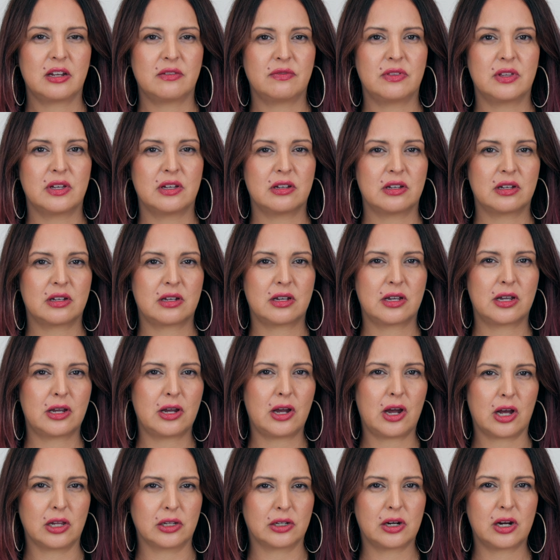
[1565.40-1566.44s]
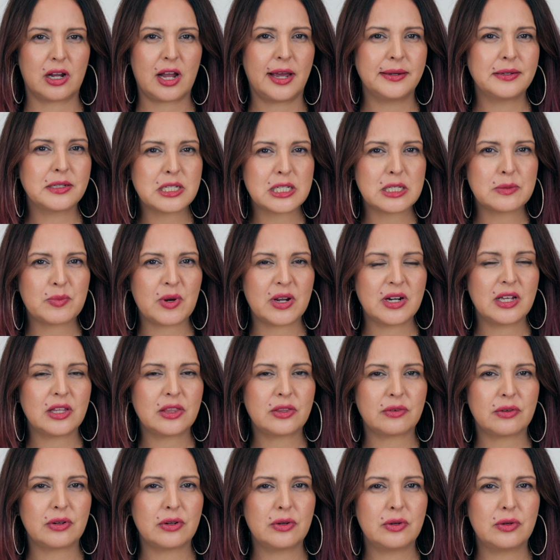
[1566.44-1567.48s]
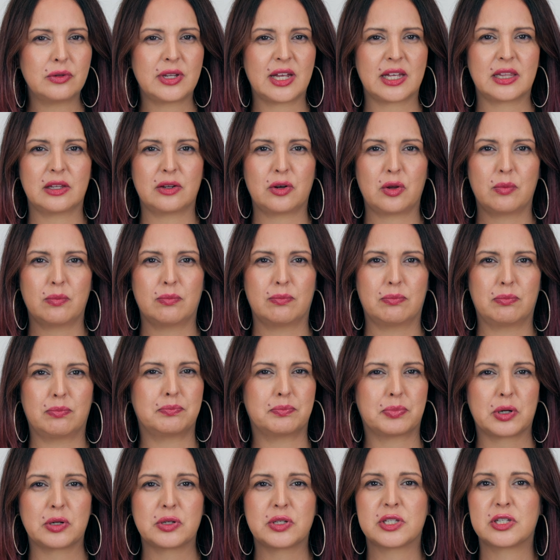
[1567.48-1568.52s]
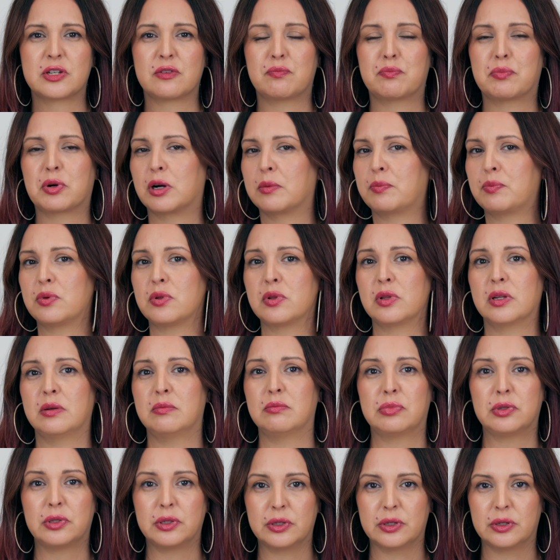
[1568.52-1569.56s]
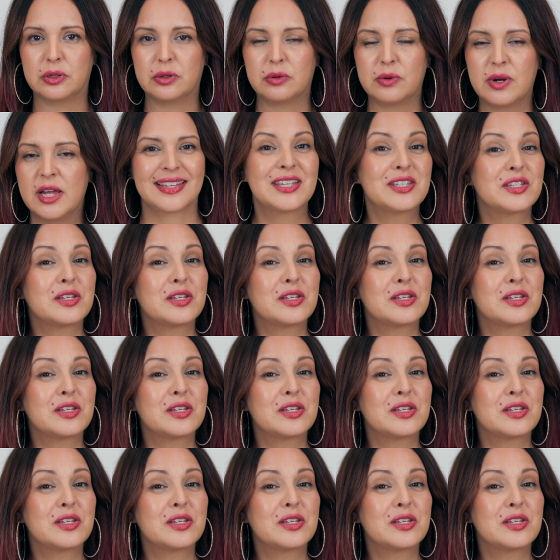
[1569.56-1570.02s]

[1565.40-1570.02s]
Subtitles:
of the color kind of spreading through, like little bursts of purple and blue.